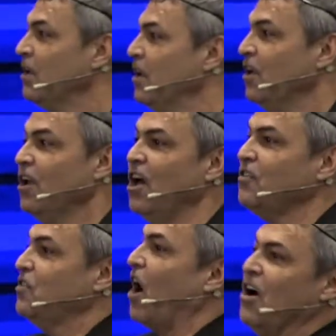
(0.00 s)
Look,
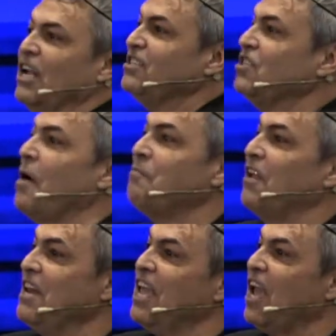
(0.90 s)
30
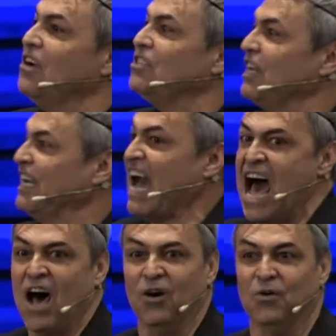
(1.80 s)
something years
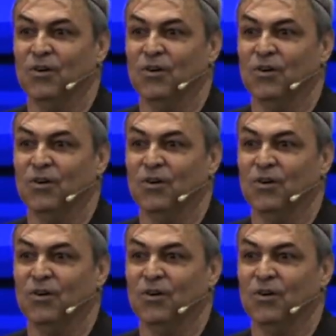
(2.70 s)
ago,